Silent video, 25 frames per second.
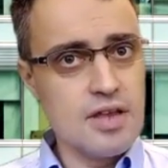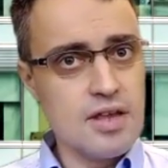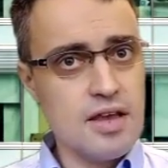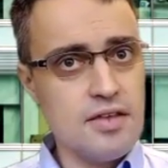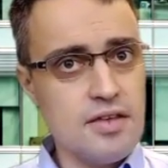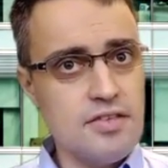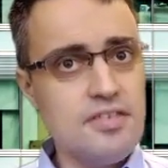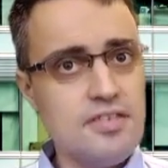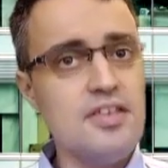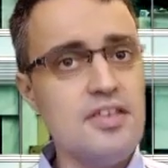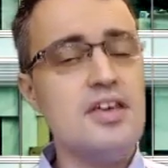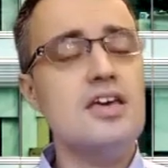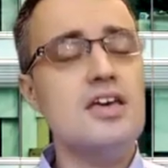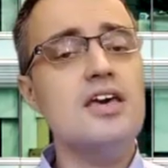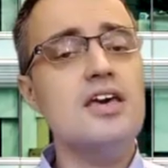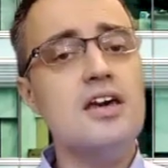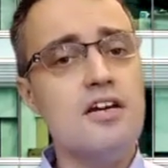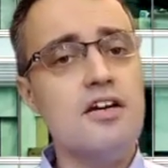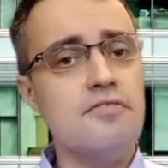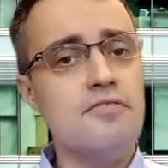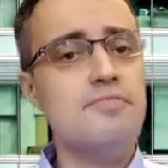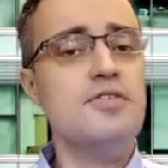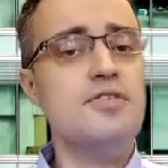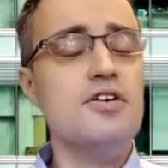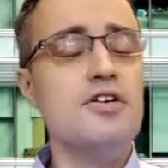thinking
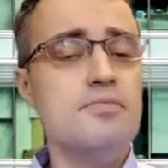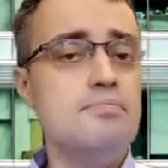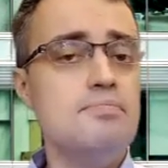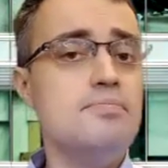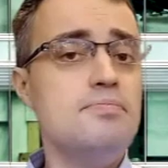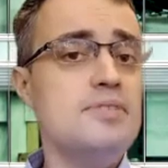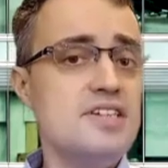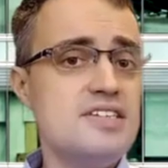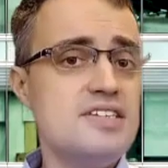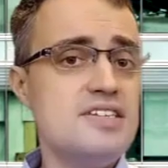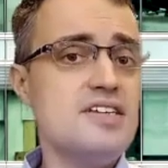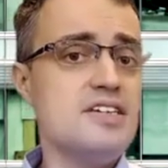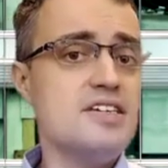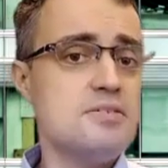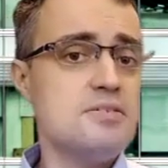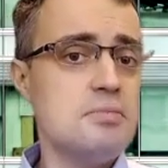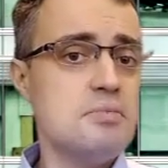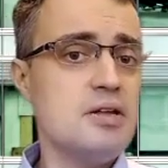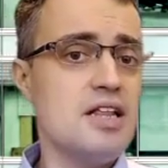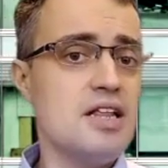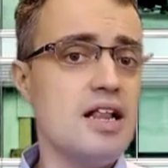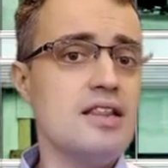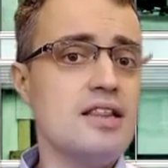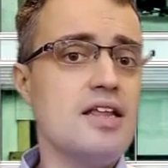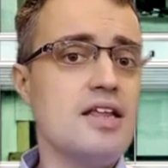of the business
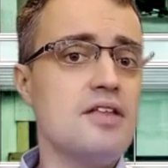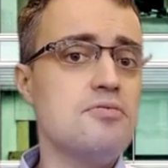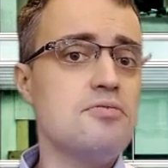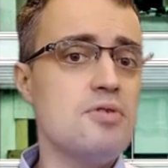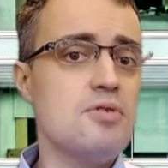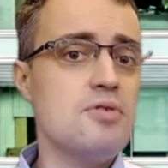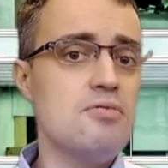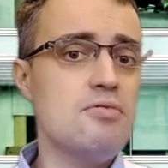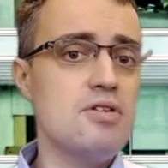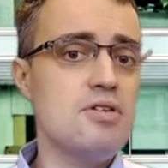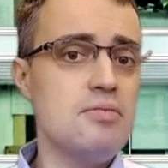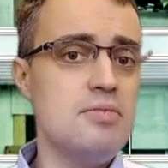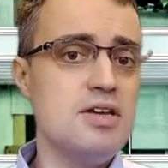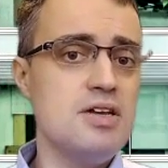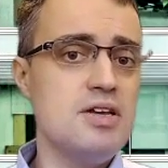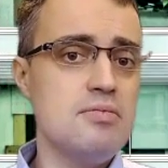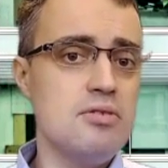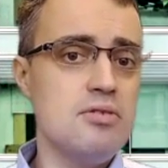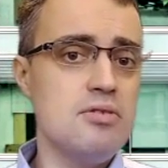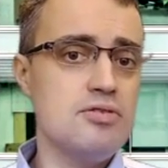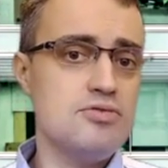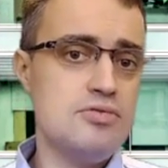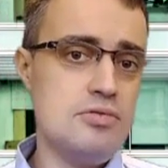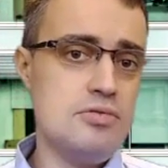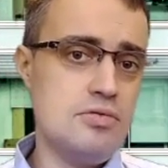model that we will be
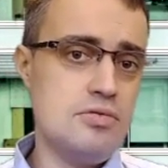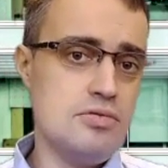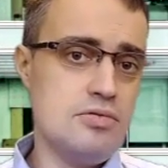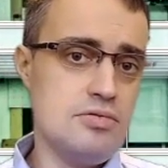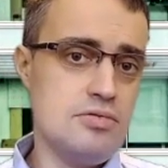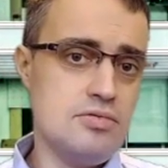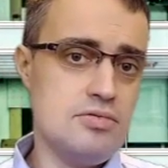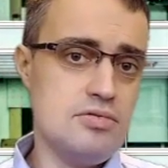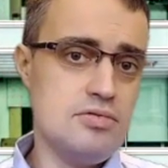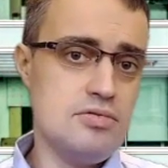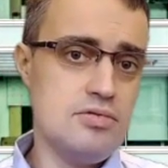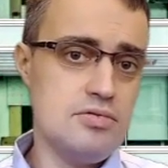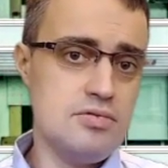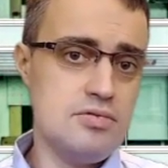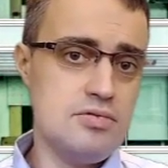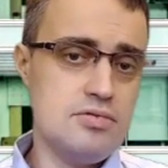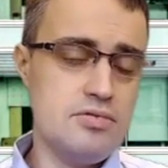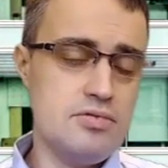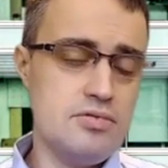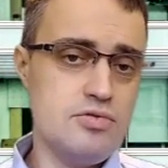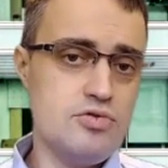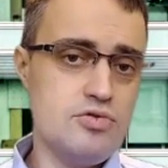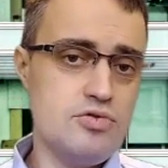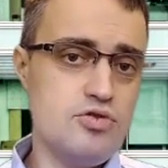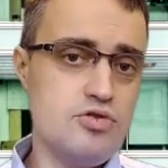able to
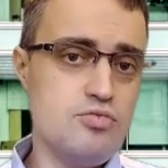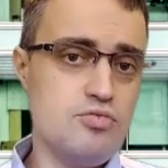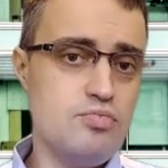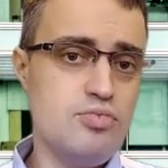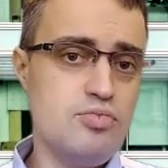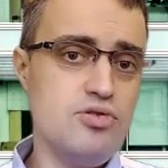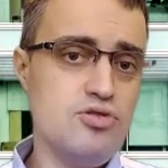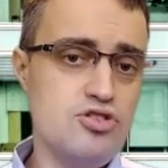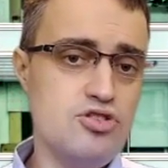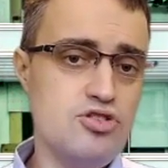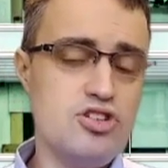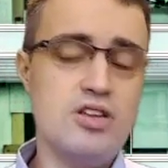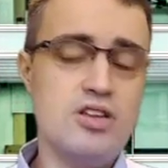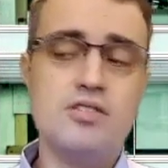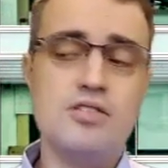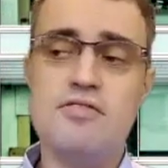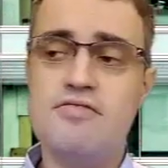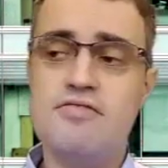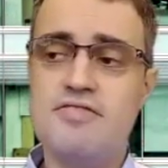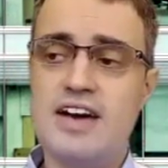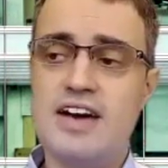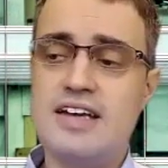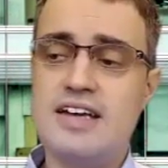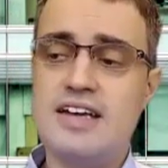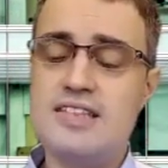push, and the
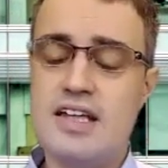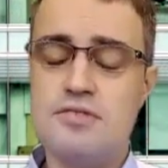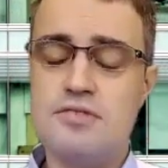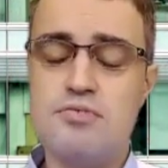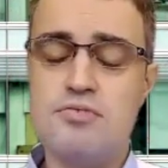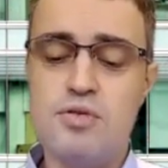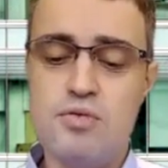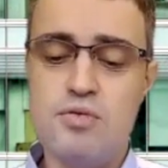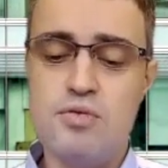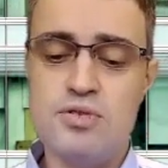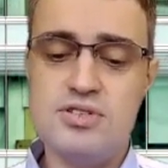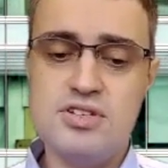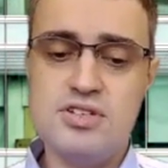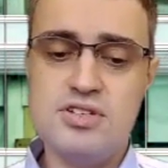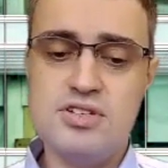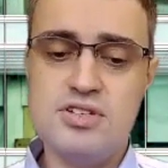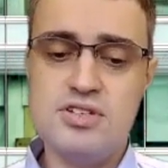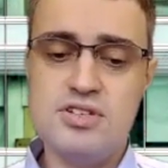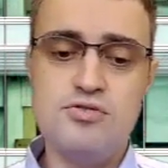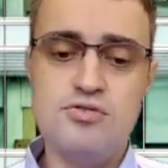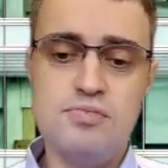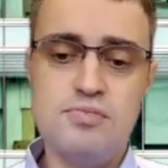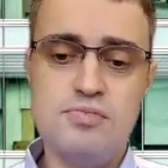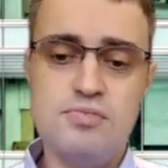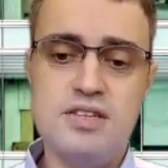fact that we
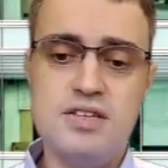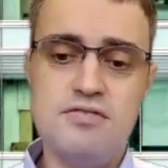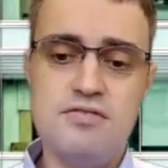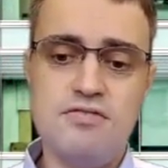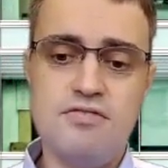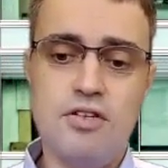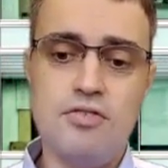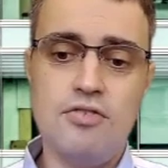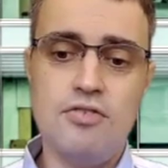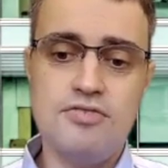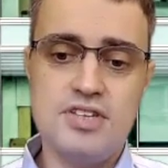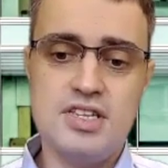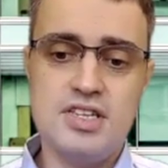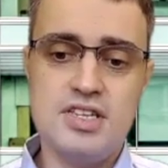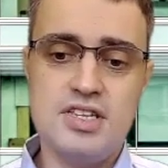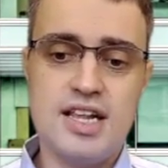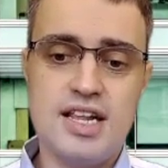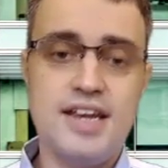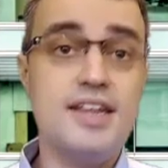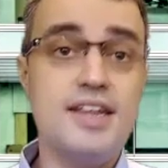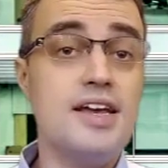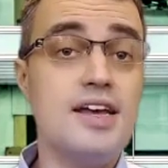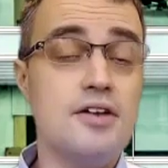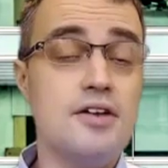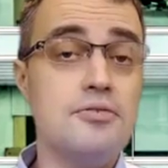wanted to be involved in
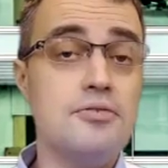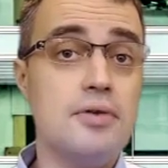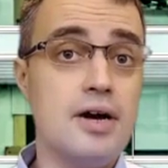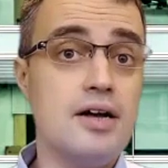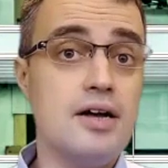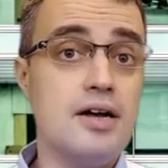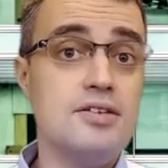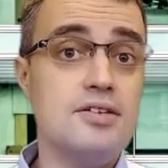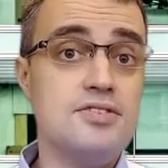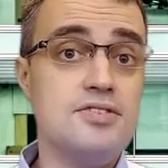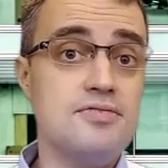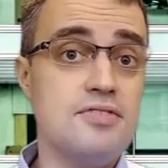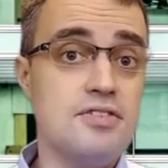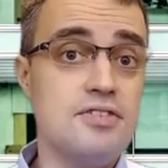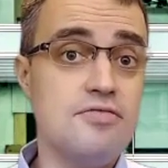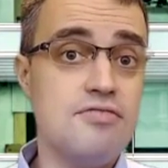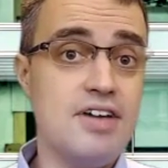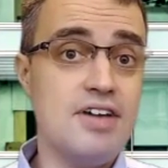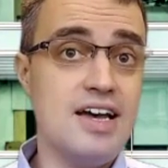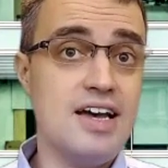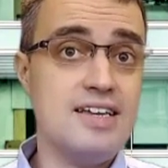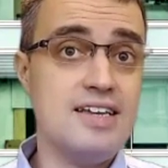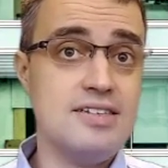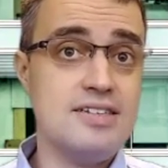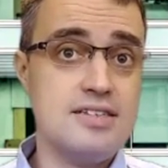clinical trials very
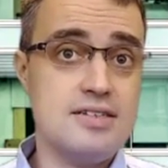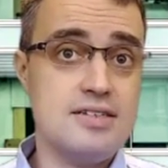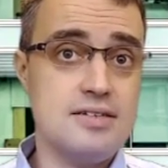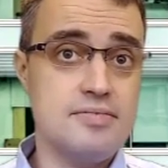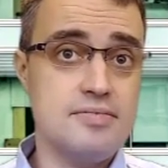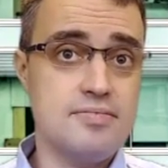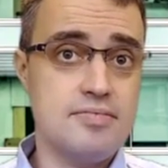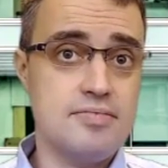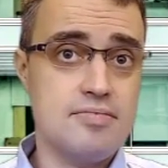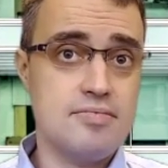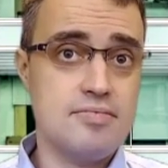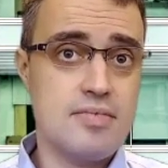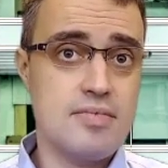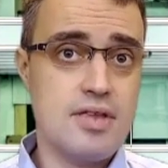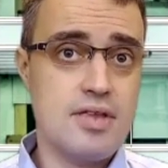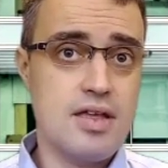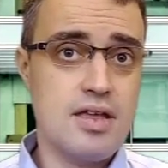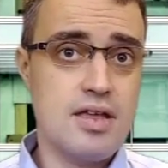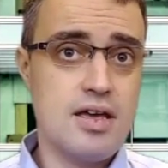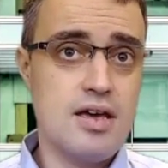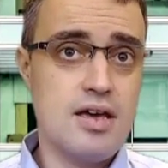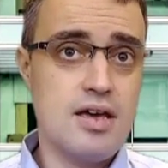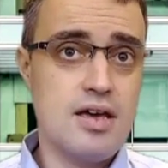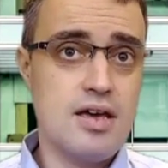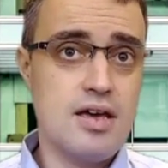fast.
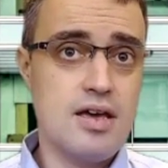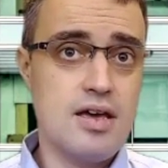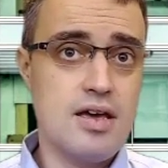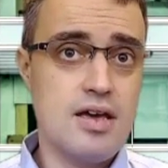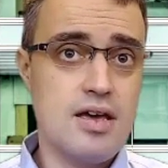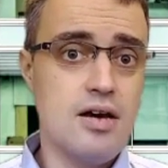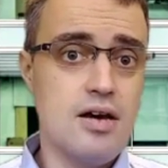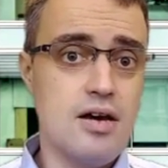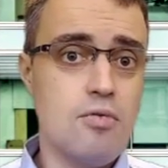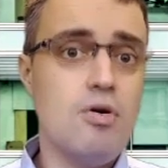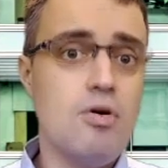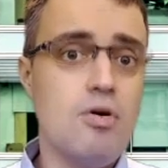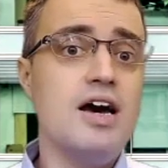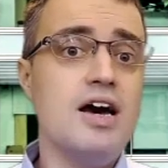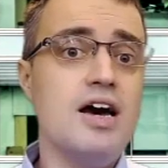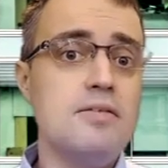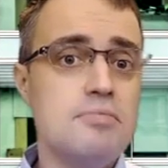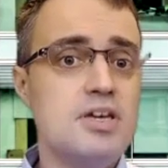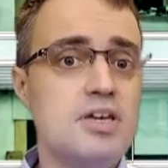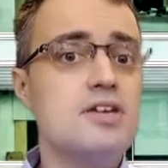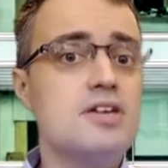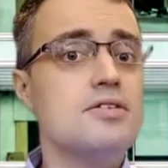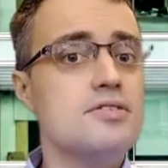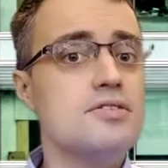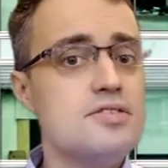Why?
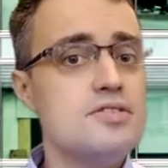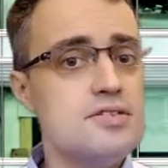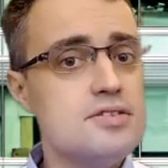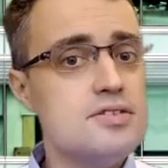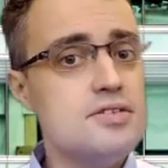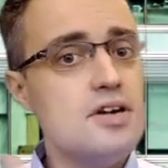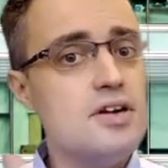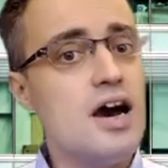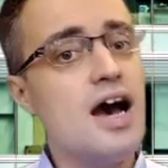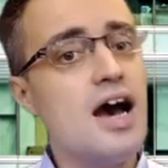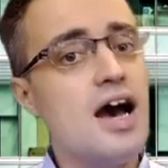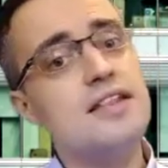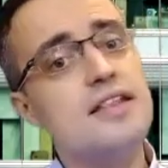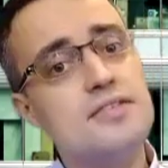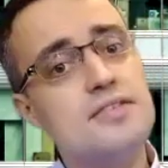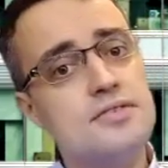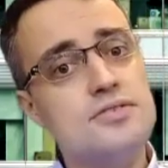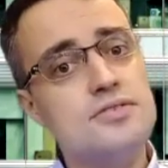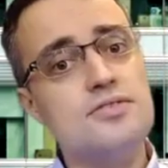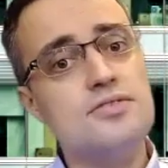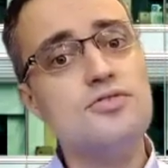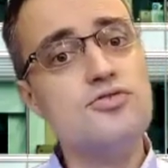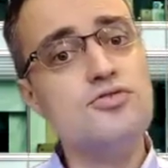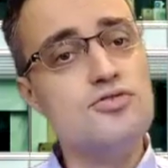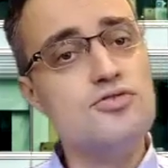Because you had
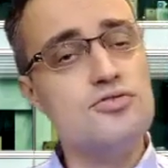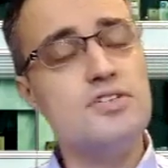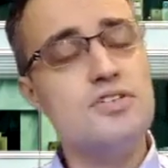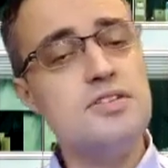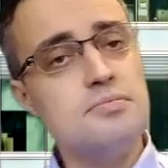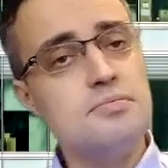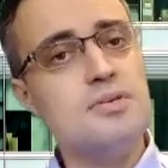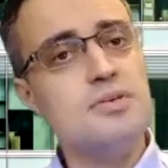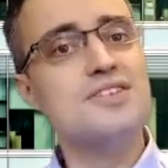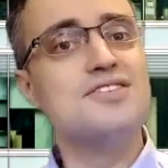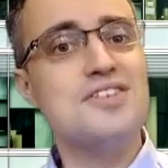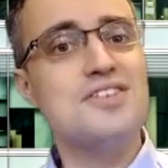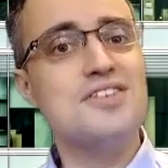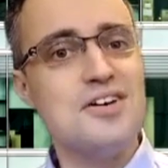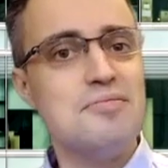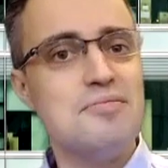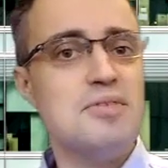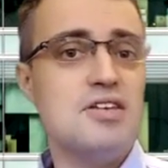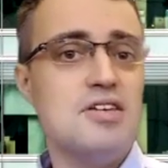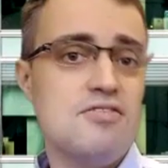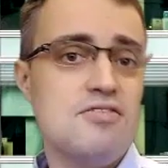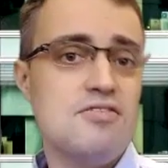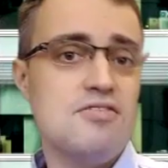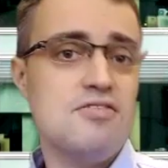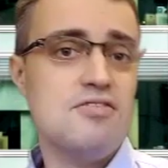new treatments
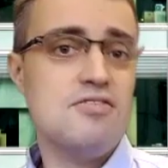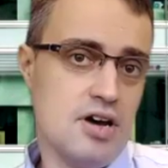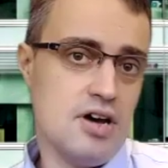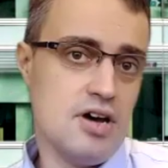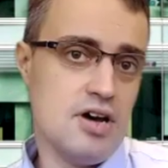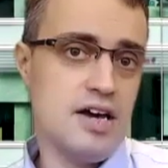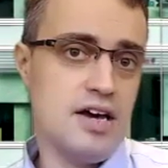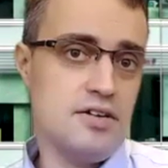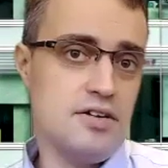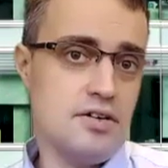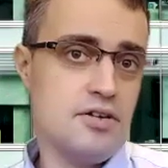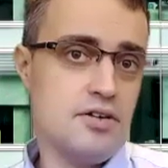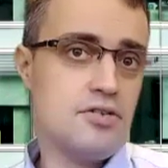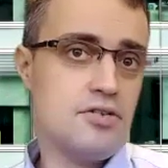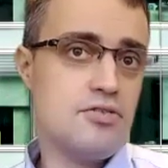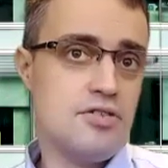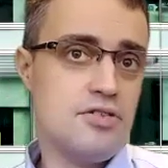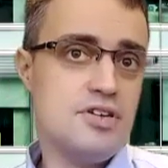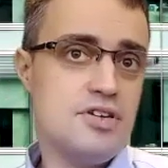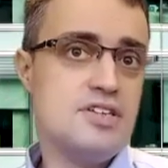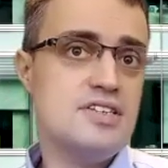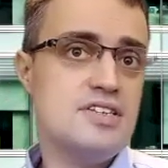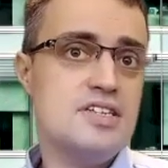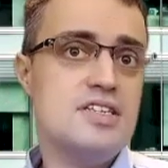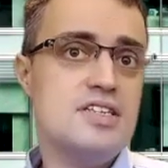coming for the higher
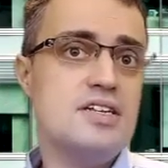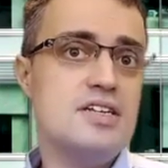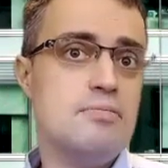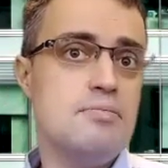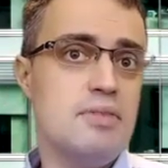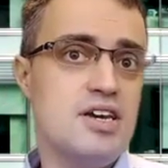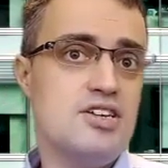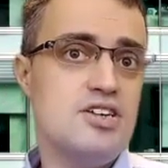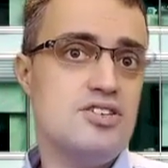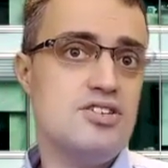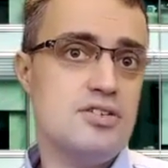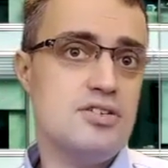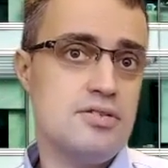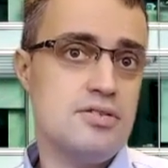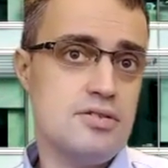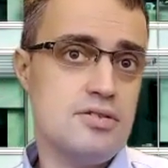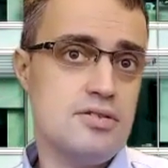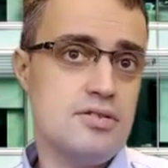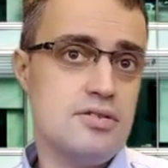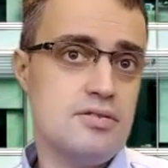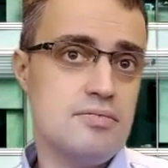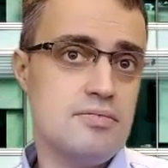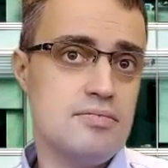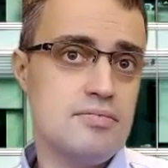chronicity patients.